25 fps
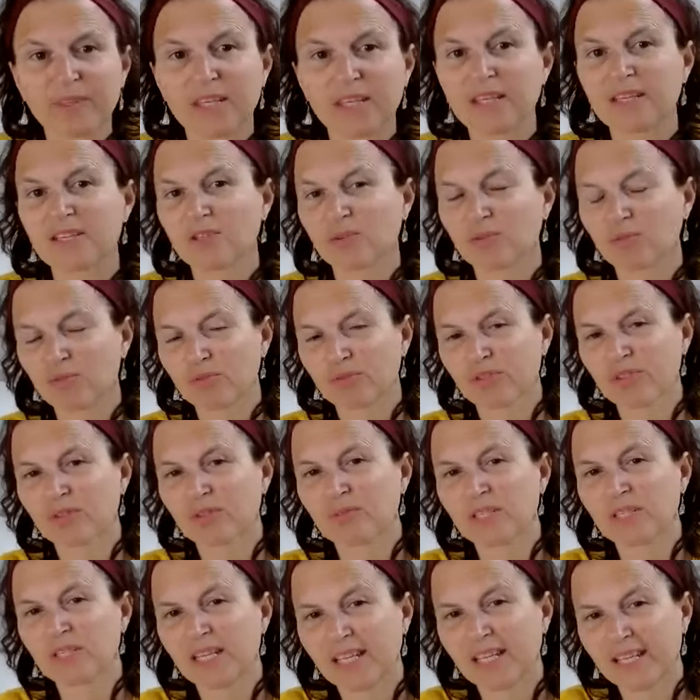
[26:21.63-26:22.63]
is also
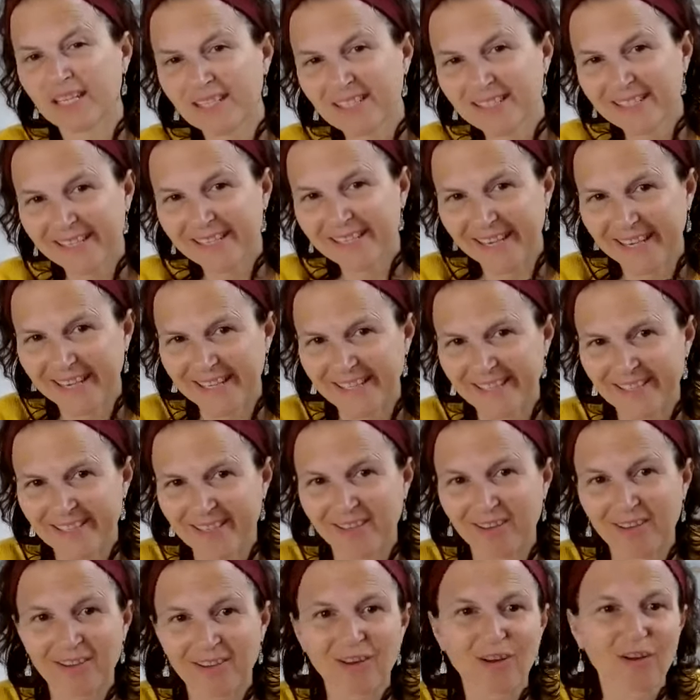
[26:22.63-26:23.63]
an
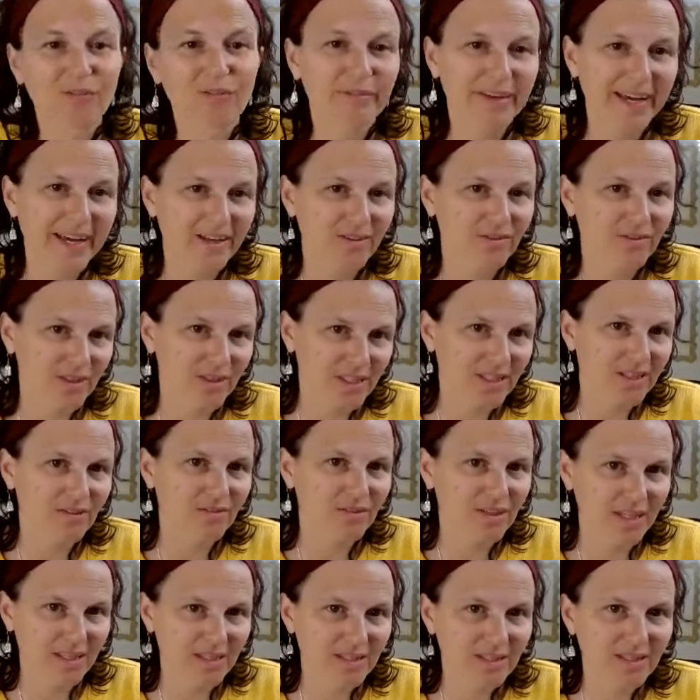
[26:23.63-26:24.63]
indicator of how
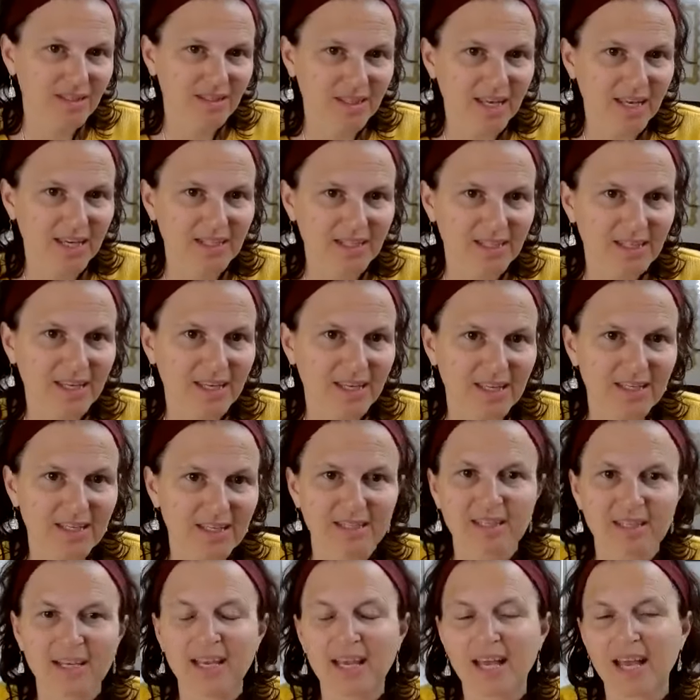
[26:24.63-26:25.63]
serious that
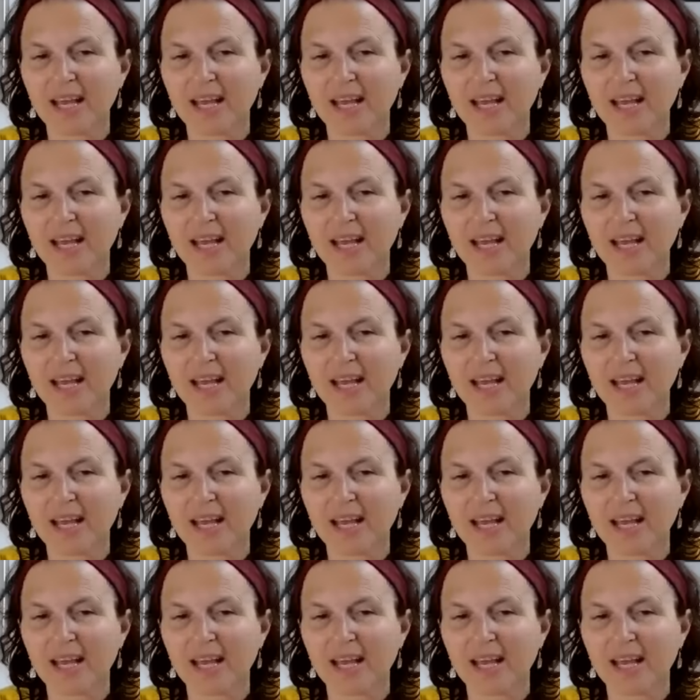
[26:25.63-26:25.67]
is